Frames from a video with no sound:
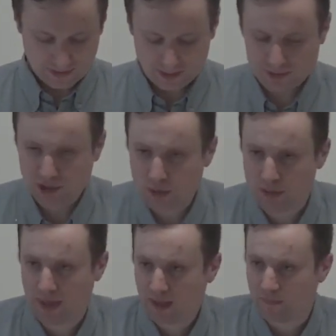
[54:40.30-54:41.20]
And I'm so
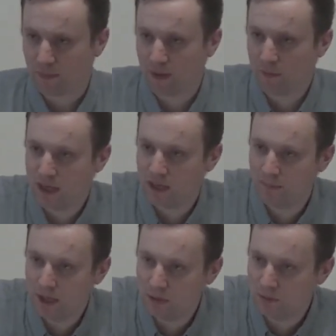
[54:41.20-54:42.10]
thankful that we
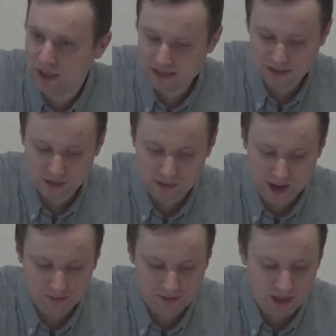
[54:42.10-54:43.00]
can be united
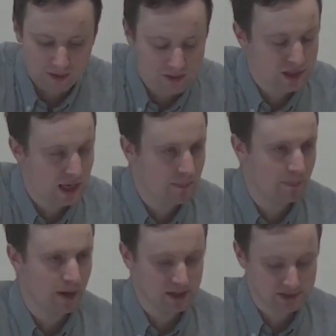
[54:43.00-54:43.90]
around the same
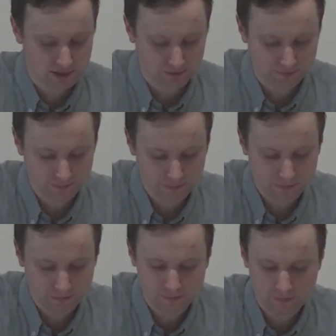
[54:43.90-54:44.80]
person.
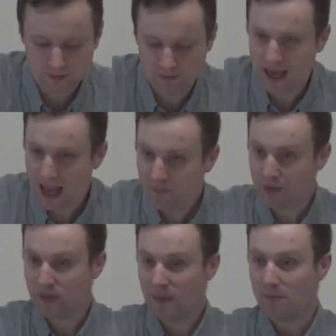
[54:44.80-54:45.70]
So, may
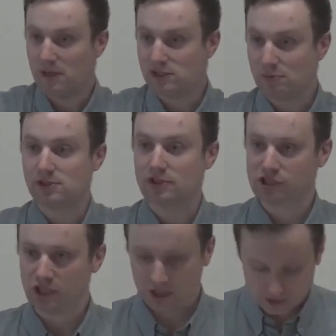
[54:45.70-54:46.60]
everything that we do as a
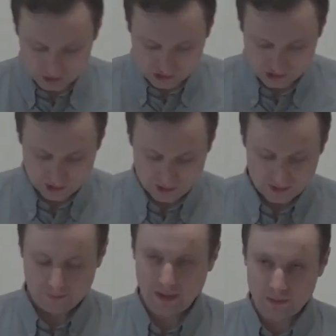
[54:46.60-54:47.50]
church
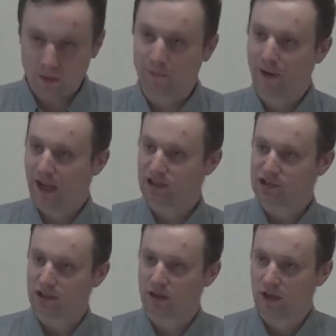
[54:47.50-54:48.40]
be a
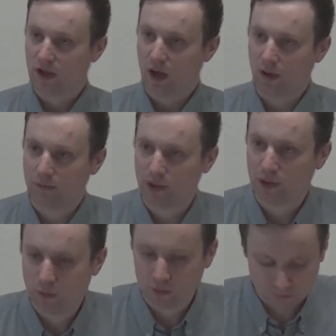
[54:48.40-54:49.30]
reflection of the
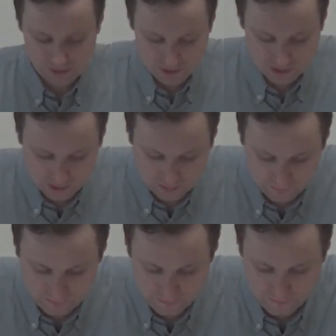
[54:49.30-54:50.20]
Lord we
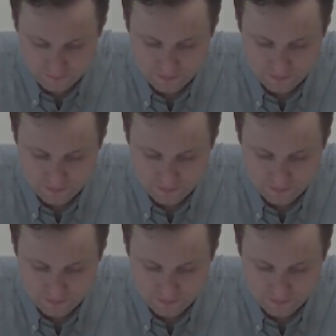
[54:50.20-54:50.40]
serve.